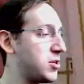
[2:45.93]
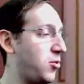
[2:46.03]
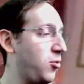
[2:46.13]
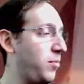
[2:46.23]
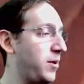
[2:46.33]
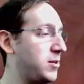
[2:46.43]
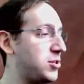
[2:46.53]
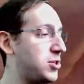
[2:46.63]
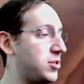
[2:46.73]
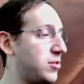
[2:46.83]
a whole
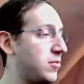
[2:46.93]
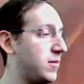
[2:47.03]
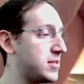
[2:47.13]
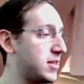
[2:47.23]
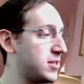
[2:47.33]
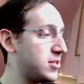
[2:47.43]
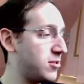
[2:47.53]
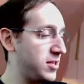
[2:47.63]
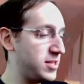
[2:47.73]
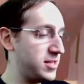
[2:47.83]
bunch. What is this? So
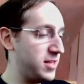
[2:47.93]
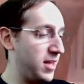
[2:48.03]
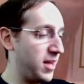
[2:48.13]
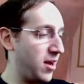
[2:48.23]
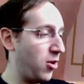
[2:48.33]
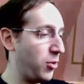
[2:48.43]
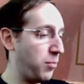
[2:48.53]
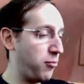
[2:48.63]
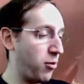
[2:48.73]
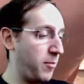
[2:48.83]
this is the uh, all the
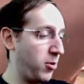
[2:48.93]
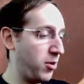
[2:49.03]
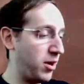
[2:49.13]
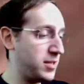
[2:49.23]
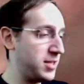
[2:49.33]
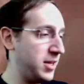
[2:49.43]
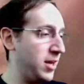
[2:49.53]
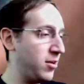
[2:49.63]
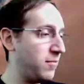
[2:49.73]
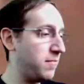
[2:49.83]
promo cards in
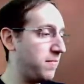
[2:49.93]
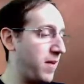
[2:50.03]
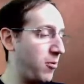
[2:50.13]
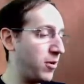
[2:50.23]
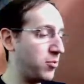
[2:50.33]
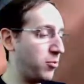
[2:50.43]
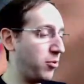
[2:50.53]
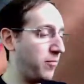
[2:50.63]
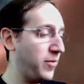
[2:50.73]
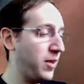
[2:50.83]
here. Very
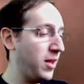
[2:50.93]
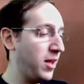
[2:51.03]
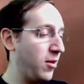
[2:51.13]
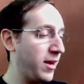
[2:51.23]
cool gonna